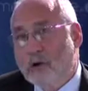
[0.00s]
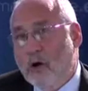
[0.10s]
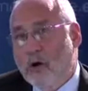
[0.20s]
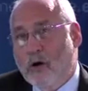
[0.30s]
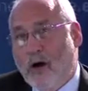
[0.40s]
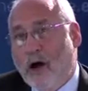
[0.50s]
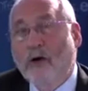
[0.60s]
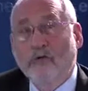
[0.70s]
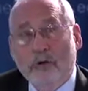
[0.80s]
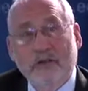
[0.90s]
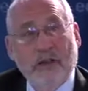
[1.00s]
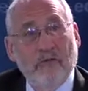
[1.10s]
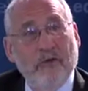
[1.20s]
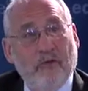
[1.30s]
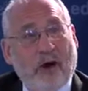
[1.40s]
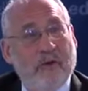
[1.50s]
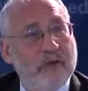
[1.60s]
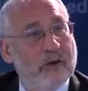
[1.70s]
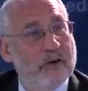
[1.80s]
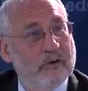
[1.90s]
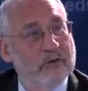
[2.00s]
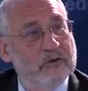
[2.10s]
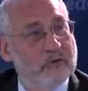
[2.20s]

175 years